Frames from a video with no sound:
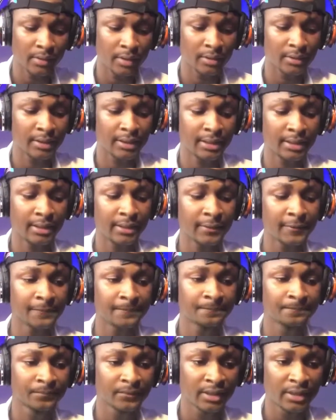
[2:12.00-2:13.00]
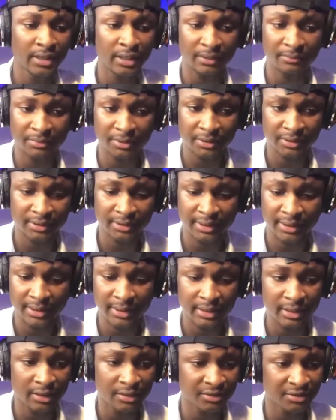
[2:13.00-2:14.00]
Okay, I'm just
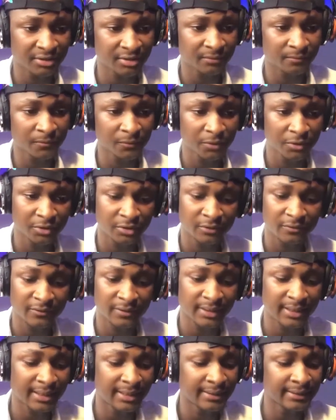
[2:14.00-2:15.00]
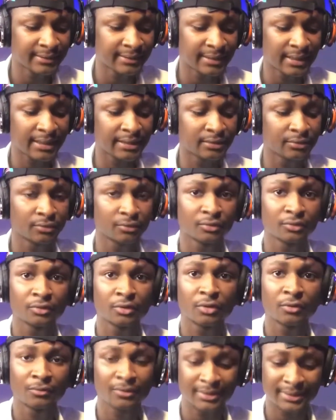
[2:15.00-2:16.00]
taking out some notes of things I do
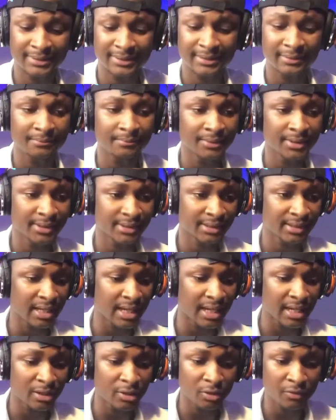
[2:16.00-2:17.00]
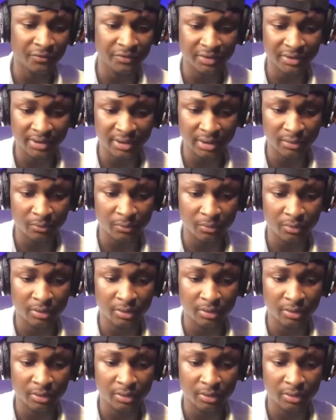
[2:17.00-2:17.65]
not want to miss that I obviously